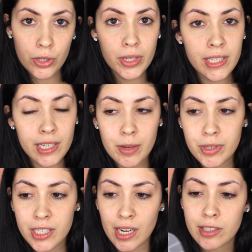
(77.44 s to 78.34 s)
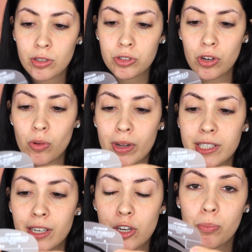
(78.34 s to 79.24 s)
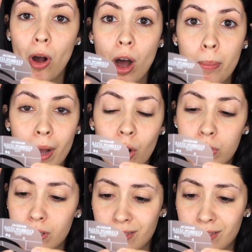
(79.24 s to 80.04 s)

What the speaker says: So these types of stencils are the ones like you pop out